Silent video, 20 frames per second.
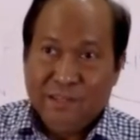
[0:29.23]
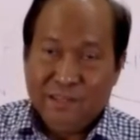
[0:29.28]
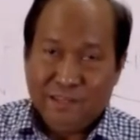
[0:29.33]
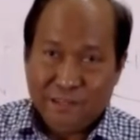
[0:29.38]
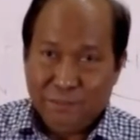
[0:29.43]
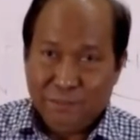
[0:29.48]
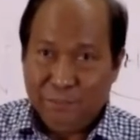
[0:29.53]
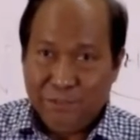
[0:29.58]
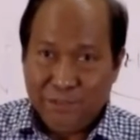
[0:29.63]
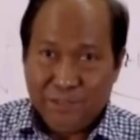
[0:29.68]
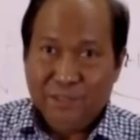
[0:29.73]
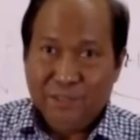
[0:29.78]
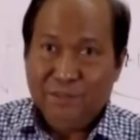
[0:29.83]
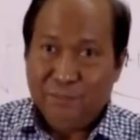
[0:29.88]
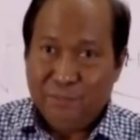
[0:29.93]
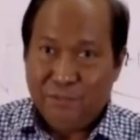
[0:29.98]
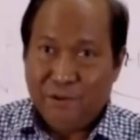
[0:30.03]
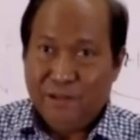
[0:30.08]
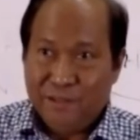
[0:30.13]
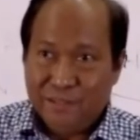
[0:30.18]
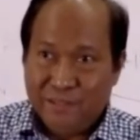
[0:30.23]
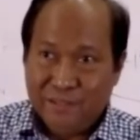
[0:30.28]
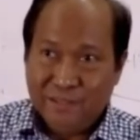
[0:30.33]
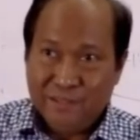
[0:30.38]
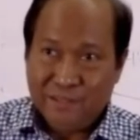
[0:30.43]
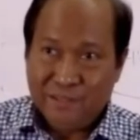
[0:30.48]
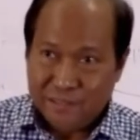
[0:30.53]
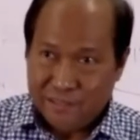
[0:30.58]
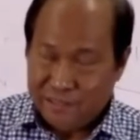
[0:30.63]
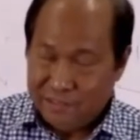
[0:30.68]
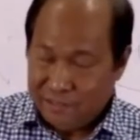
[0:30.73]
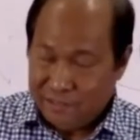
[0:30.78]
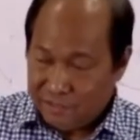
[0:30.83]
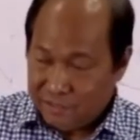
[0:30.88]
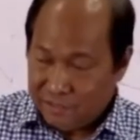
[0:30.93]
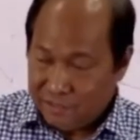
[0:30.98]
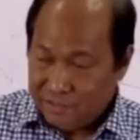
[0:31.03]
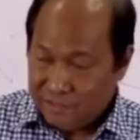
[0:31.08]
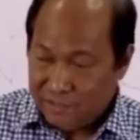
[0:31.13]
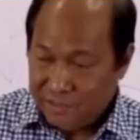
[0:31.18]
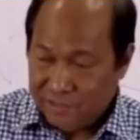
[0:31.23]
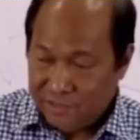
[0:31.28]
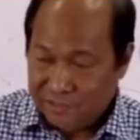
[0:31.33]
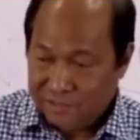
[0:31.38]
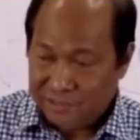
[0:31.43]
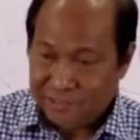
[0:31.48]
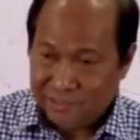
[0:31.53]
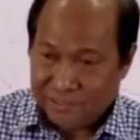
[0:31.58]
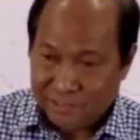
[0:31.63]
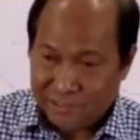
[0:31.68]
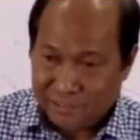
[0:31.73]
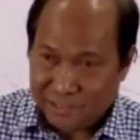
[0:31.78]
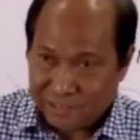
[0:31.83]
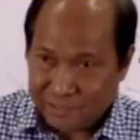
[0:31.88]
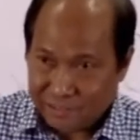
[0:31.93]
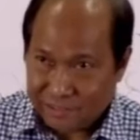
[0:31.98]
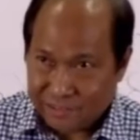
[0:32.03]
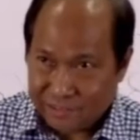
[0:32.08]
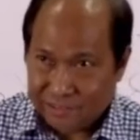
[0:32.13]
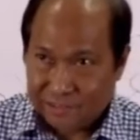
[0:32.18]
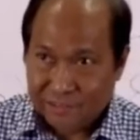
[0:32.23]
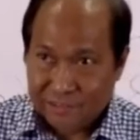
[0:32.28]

repeated prayer is dictated,